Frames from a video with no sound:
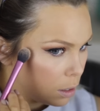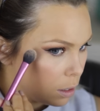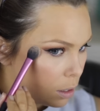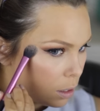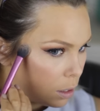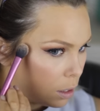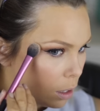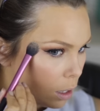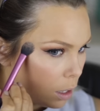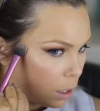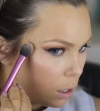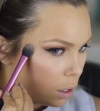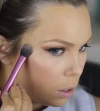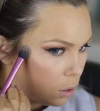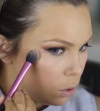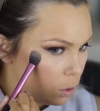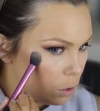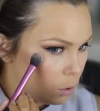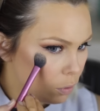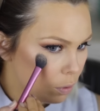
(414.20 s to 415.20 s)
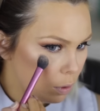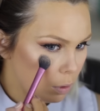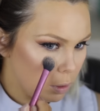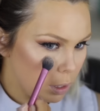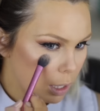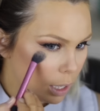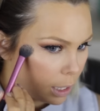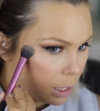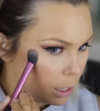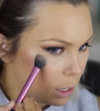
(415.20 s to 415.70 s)

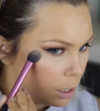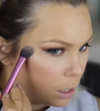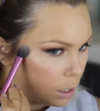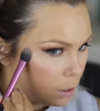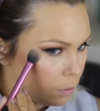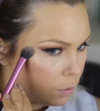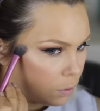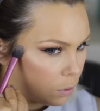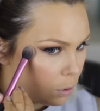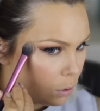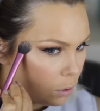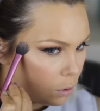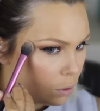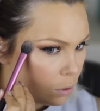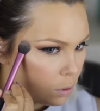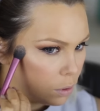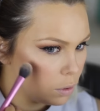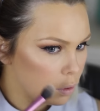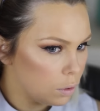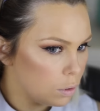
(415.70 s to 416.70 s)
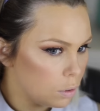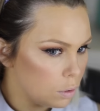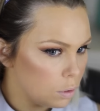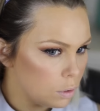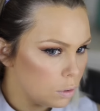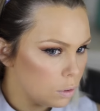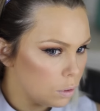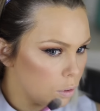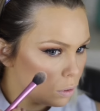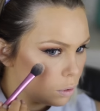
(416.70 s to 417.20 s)

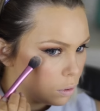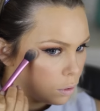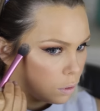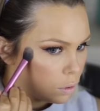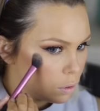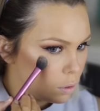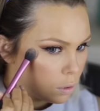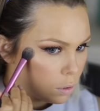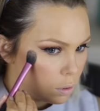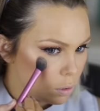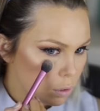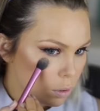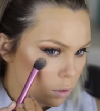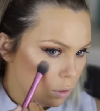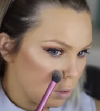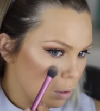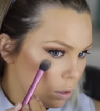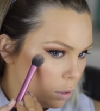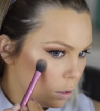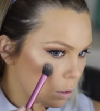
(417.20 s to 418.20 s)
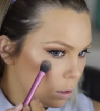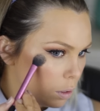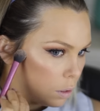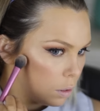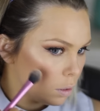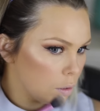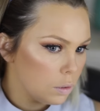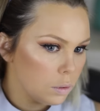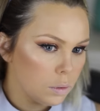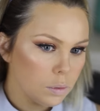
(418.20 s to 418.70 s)

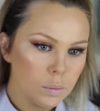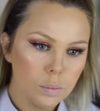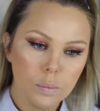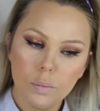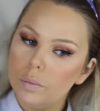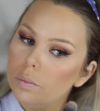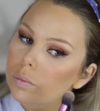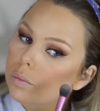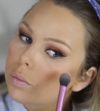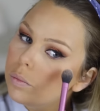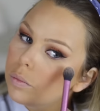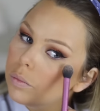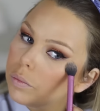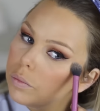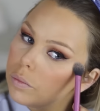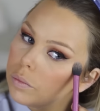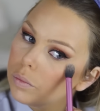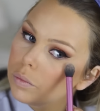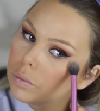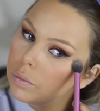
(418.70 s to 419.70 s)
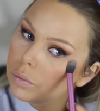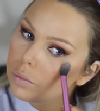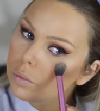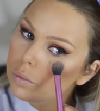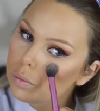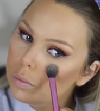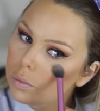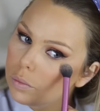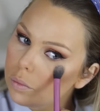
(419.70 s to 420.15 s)
(silence)